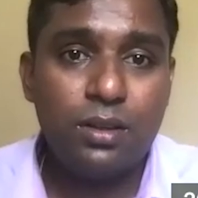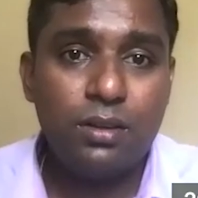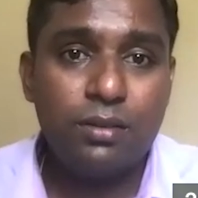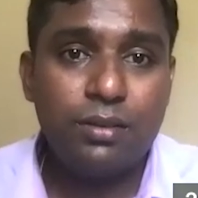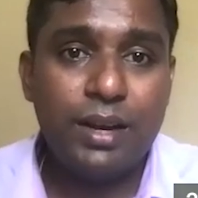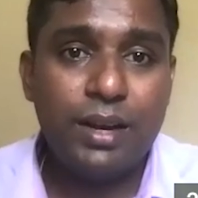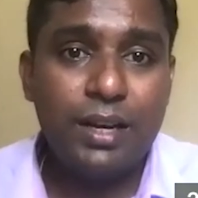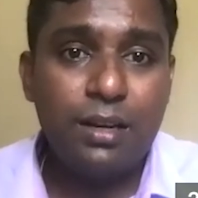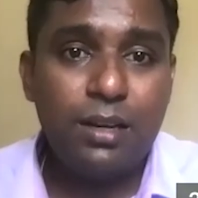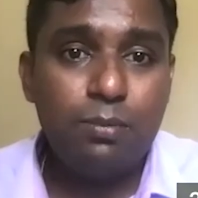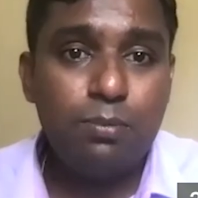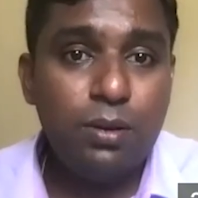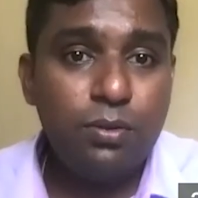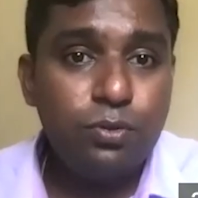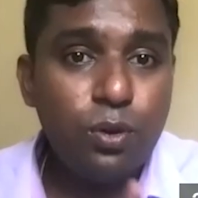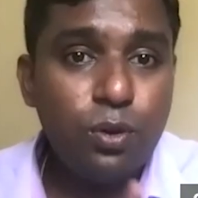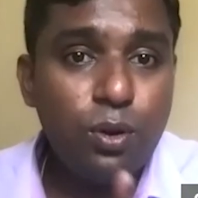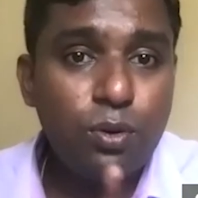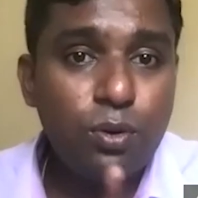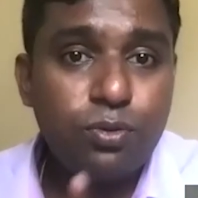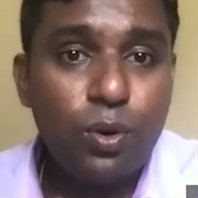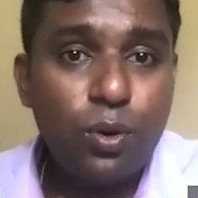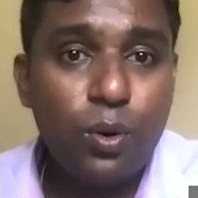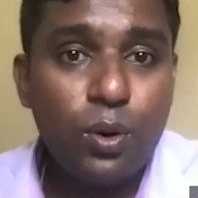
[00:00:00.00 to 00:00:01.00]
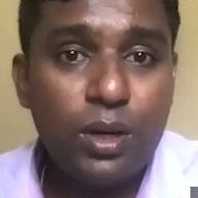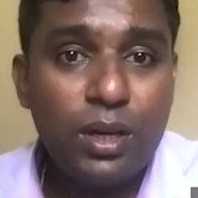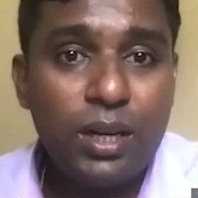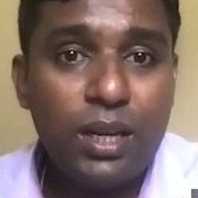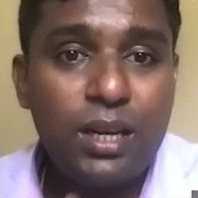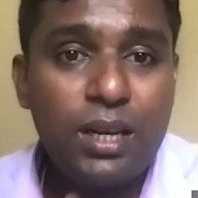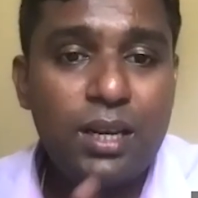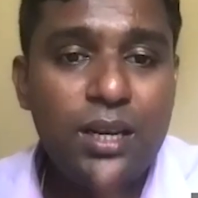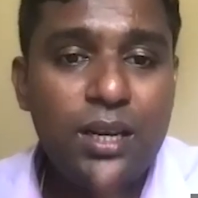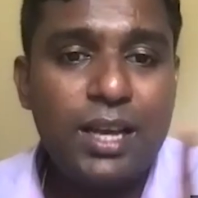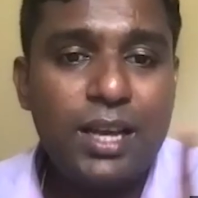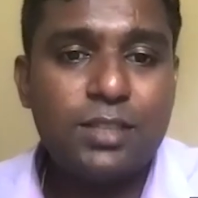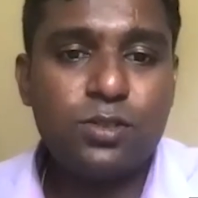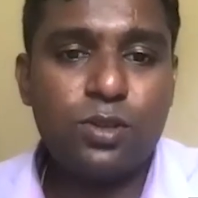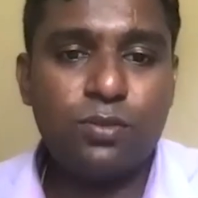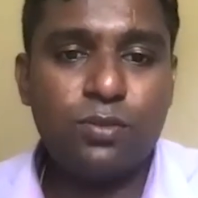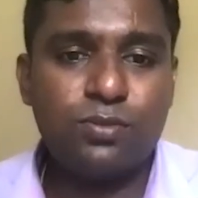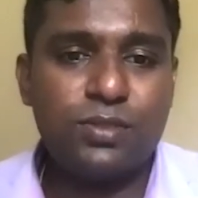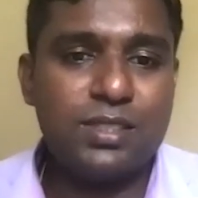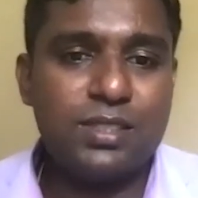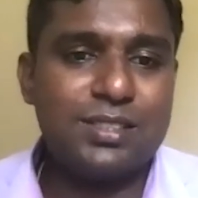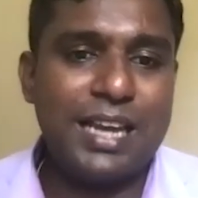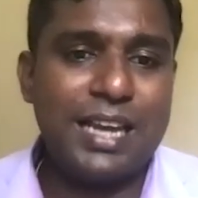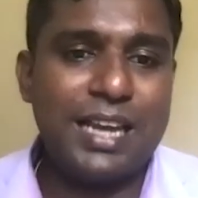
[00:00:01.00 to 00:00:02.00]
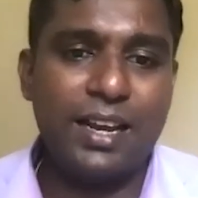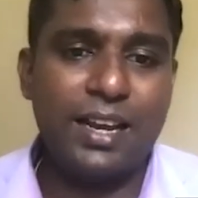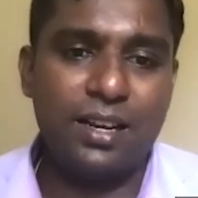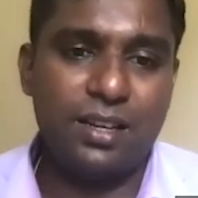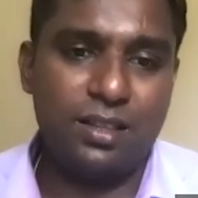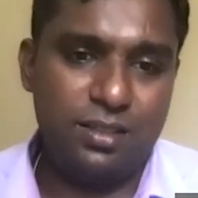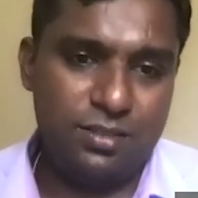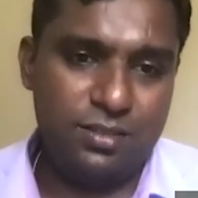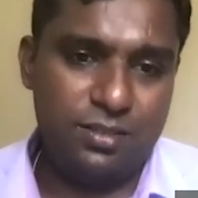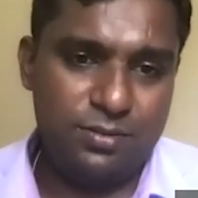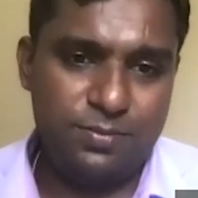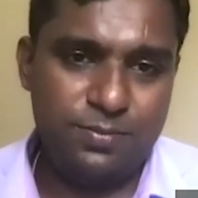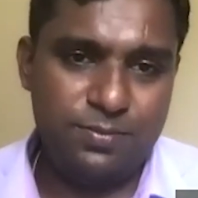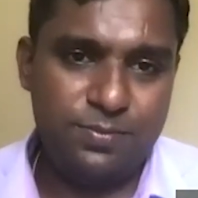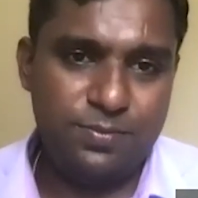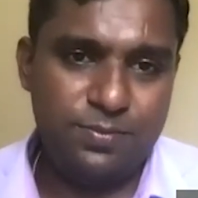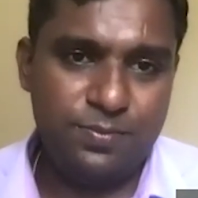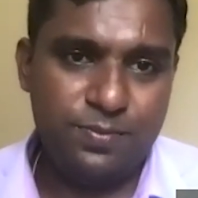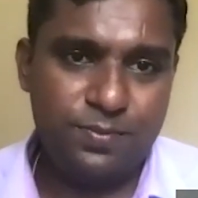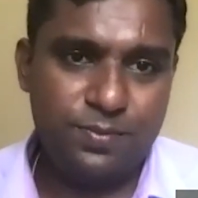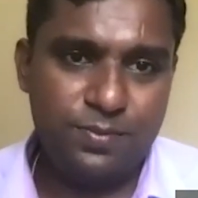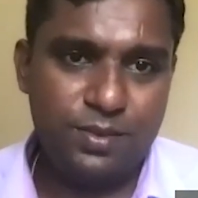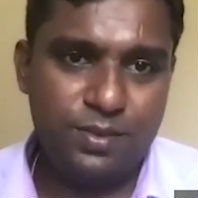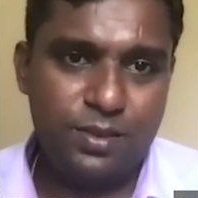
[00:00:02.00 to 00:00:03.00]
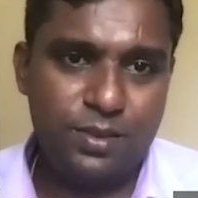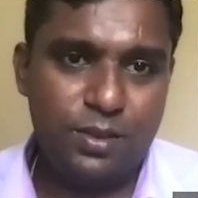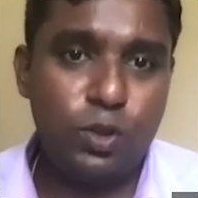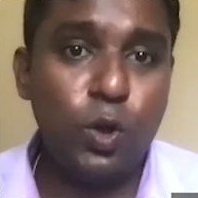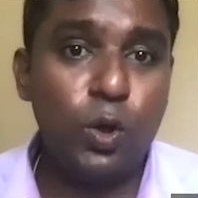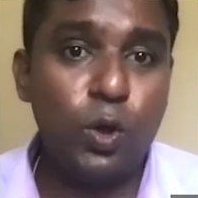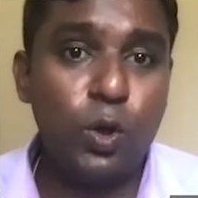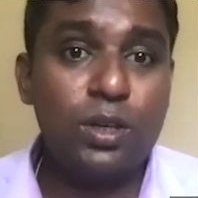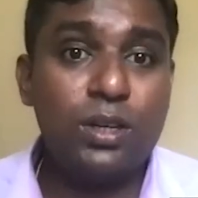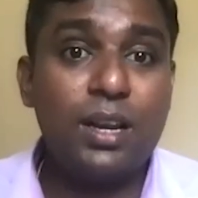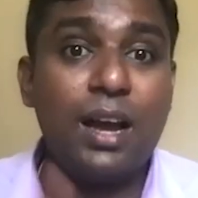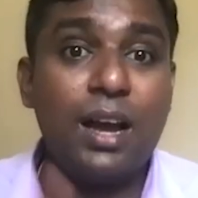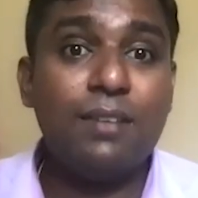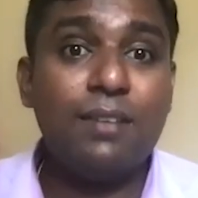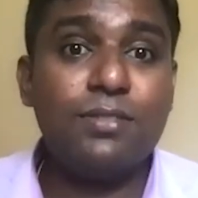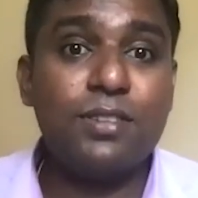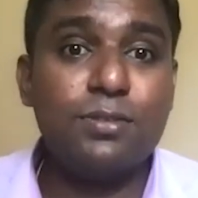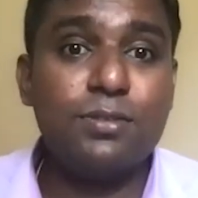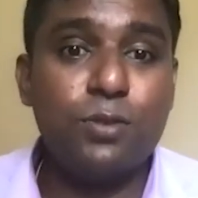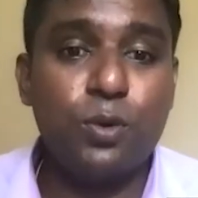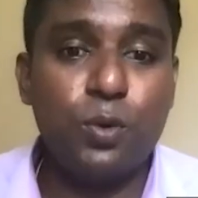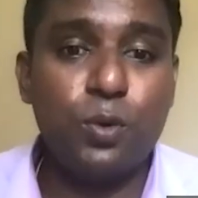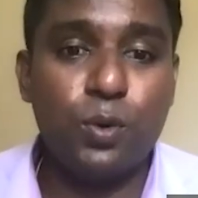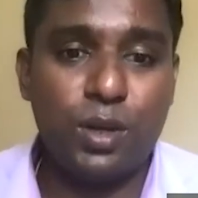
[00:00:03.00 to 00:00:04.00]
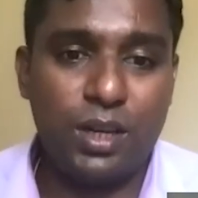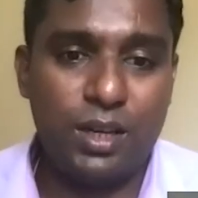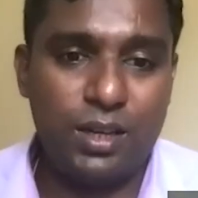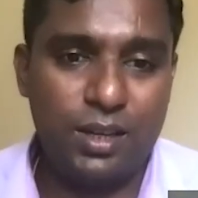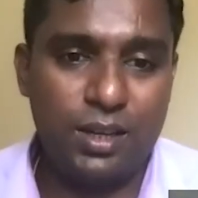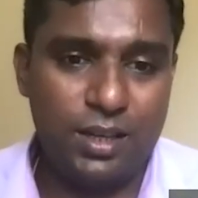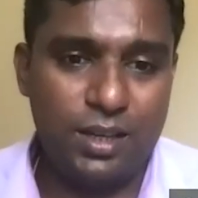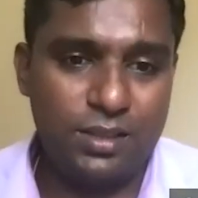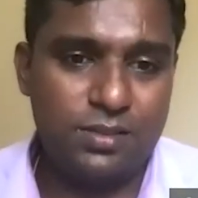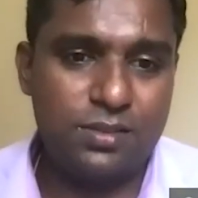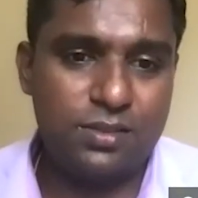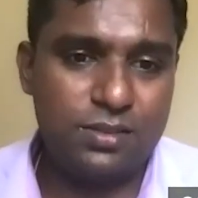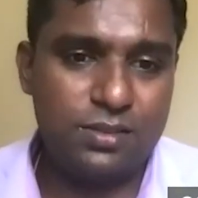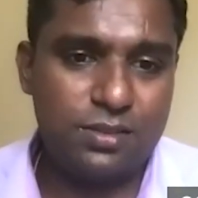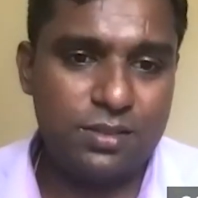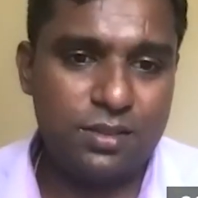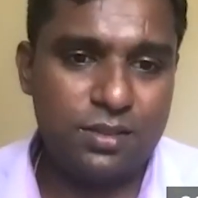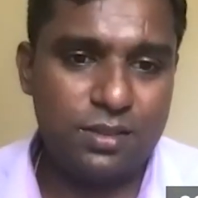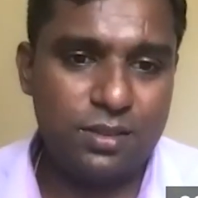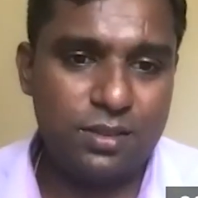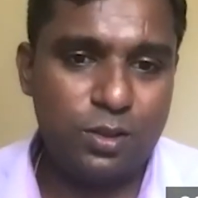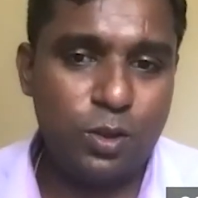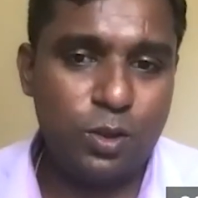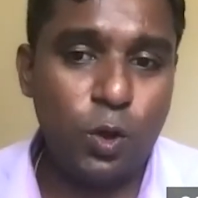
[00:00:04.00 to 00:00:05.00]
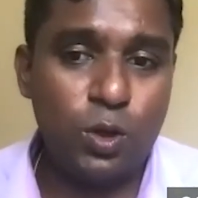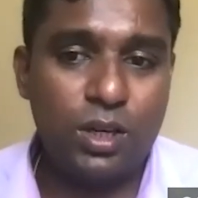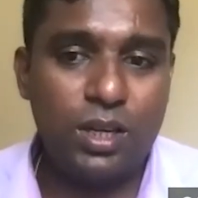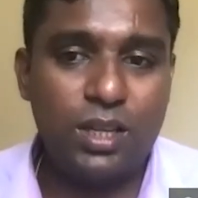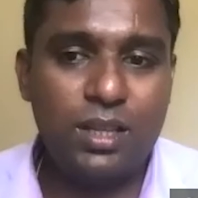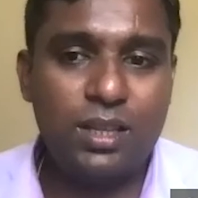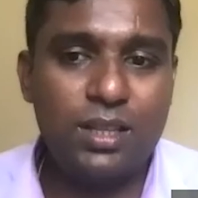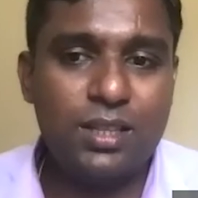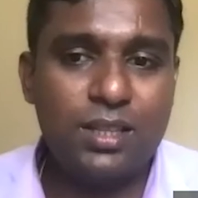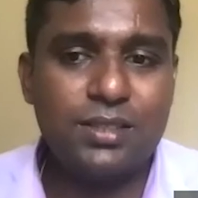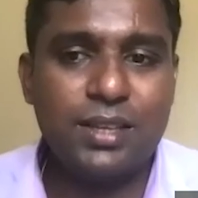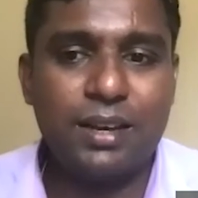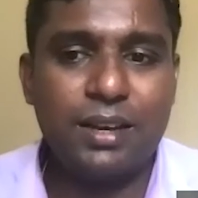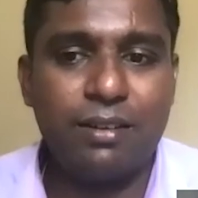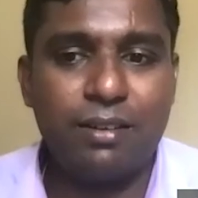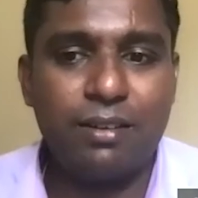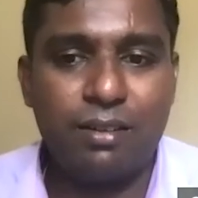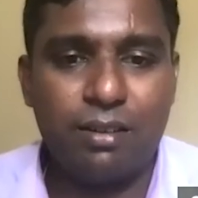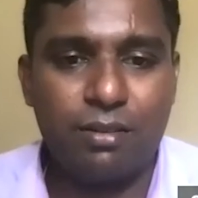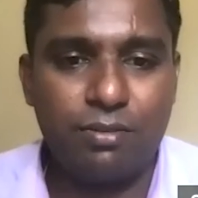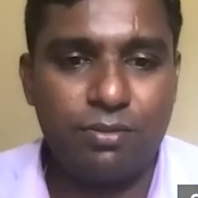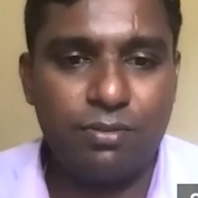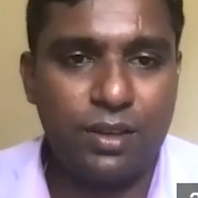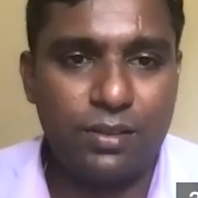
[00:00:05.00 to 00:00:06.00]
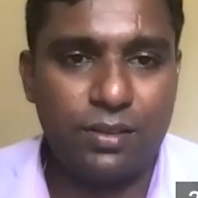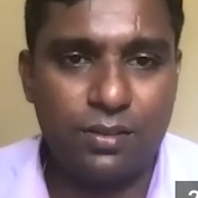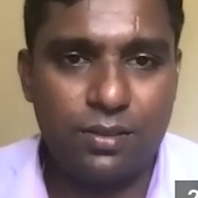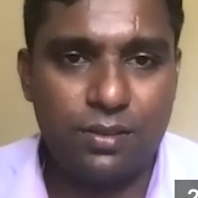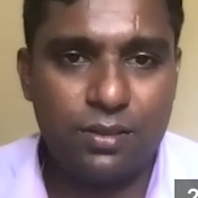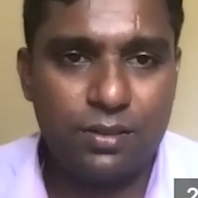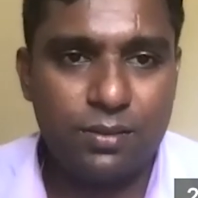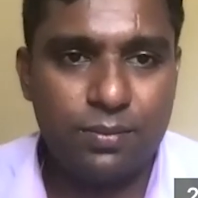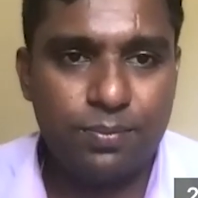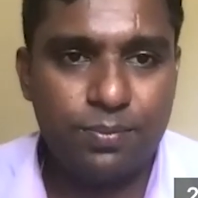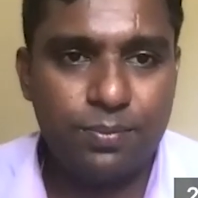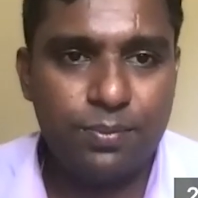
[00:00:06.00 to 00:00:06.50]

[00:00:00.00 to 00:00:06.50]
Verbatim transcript: right? Before 14 days of the cycle, not after 14 days, not in the secretory phase.